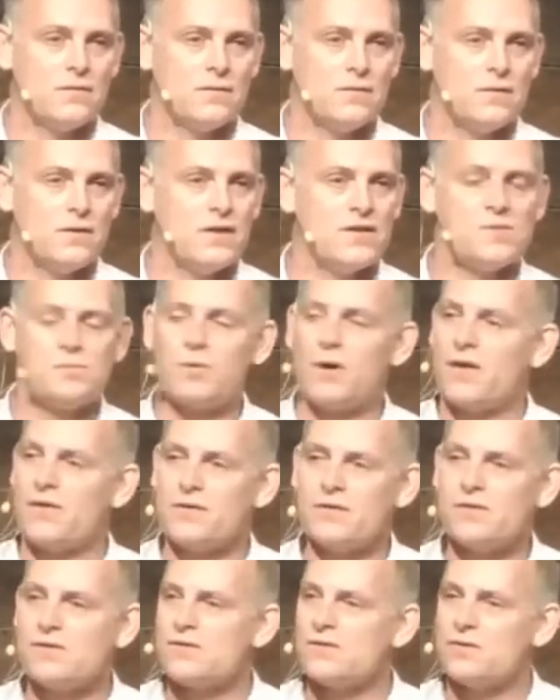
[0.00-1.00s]
His
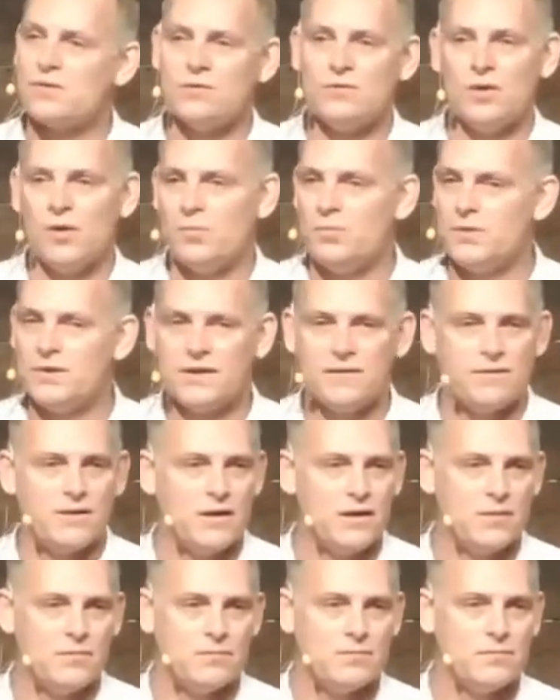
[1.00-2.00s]
brothers who don't believe in
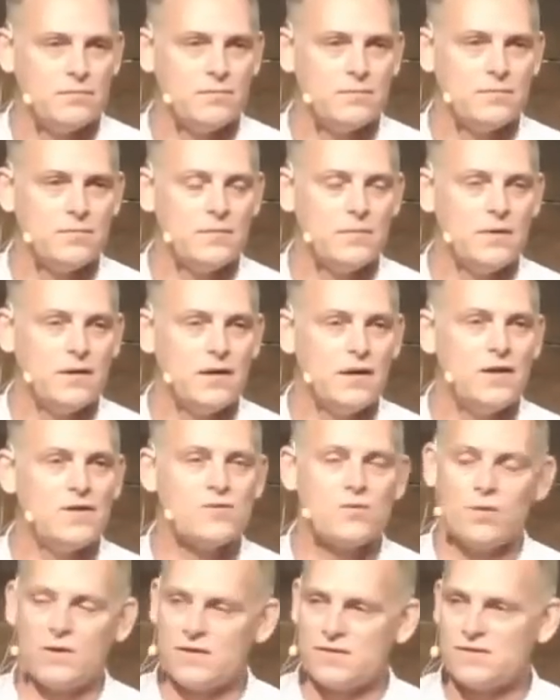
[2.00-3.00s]
him, he's
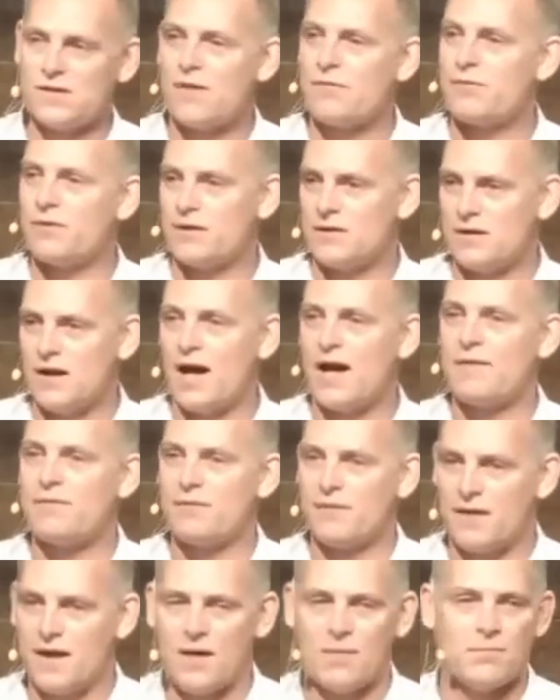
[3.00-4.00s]
going to suffer and die
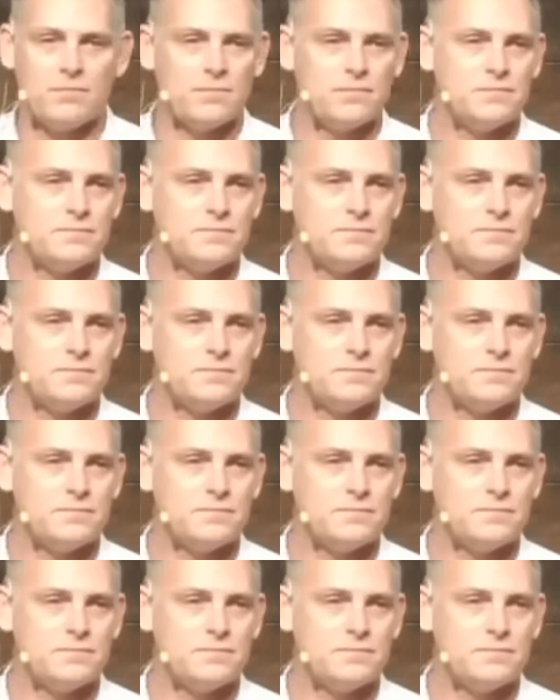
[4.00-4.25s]
for them.